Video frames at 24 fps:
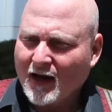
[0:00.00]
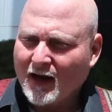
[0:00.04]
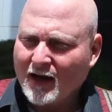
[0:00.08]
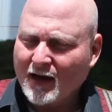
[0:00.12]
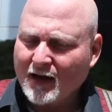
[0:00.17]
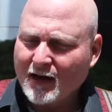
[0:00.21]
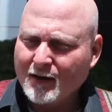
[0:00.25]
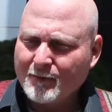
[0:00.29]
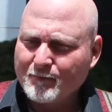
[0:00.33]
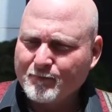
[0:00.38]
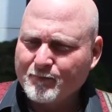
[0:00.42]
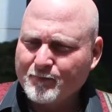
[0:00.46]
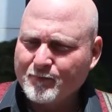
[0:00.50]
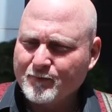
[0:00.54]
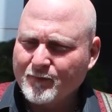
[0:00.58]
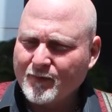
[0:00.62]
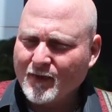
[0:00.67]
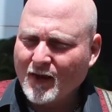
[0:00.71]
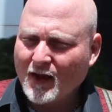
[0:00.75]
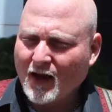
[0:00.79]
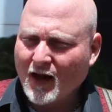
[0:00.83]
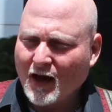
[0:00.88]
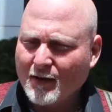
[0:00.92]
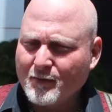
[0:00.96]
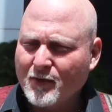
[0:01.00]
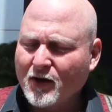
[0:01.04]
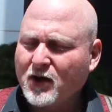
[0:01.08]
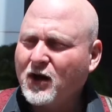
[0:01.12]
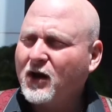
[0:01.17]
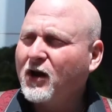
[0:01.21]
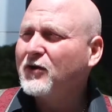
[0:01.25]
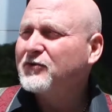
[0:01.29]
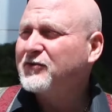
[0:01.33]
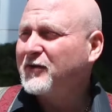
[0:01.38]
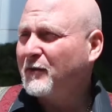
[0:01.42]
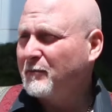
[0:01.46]
I'm a
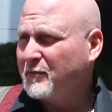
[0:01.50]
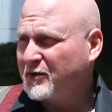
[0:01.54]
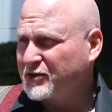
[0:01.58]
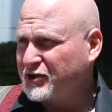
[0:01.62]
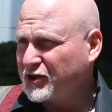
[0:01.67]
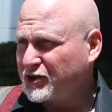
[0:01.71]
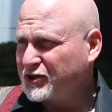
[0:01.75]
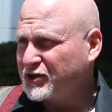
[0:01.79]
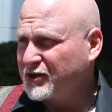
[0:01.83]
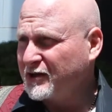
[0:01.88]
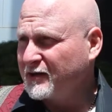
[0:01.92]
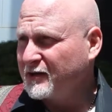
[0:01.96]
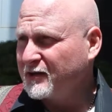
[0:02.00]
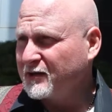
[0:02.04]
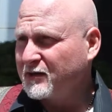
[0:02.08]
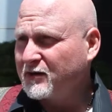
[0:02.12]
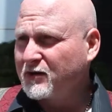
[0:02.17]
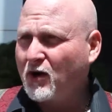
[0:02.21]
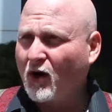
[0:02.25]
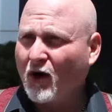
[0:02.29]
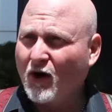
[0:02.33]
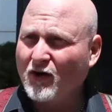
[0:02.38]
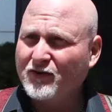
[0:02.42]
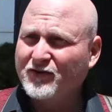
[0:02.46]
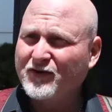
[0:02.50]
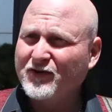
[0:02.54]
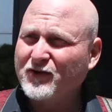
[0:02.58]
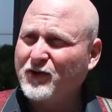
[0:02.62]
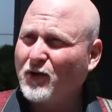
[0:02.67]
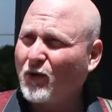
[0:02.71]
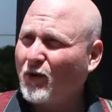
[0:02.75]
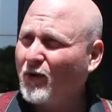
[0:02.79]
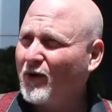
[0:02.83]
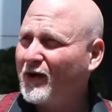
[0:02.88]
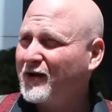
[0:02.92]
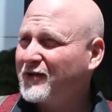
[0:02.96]
close-up magician. Cards and
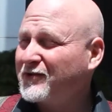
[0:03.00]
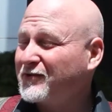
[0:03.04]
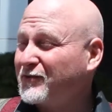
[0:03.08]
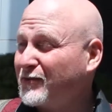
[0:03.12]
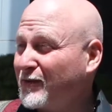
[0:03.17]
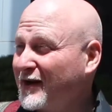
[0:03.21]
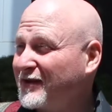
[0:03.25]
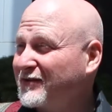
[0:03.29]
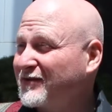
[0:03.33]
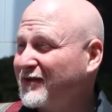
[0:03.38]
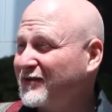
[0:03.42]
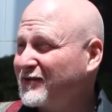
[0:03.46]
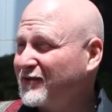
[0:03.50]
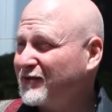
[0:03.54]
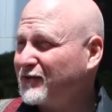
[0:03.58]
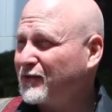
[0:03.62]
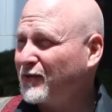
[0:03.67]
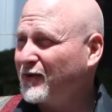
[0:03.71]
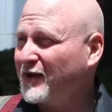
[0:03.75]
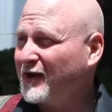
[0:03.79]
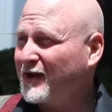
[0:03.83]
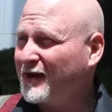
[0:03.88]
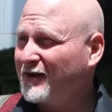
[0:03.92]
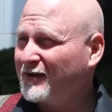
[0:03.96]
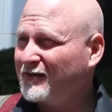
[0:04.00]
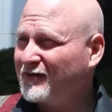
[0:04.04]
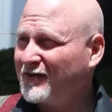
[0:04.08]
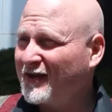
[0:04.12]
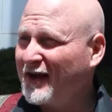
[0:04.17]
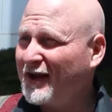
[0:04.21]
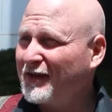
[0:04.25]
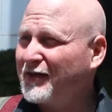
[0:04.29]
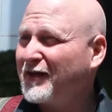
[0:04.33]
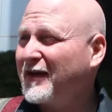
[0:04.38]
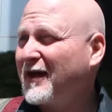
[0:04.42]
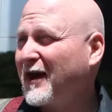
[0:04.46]
coins, rings and strings,
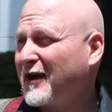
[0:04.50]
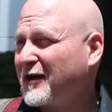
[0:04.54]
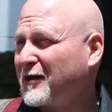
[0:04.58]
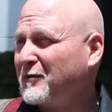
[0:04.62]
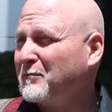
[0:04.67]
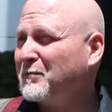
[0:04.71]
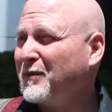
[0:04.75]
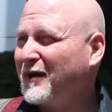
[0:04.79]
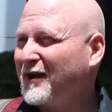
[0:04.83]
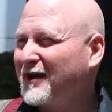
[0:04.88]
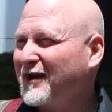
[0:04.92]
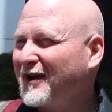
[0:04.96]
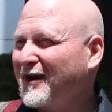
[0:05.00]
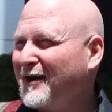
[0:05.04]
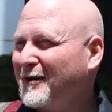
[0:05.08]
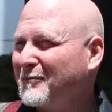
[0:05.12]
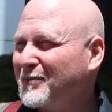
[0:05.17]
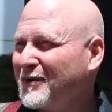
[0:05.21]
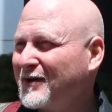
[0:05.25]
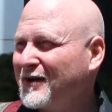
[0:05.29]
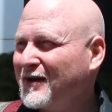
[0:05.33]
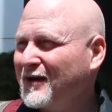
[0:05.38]
anything I can pick up.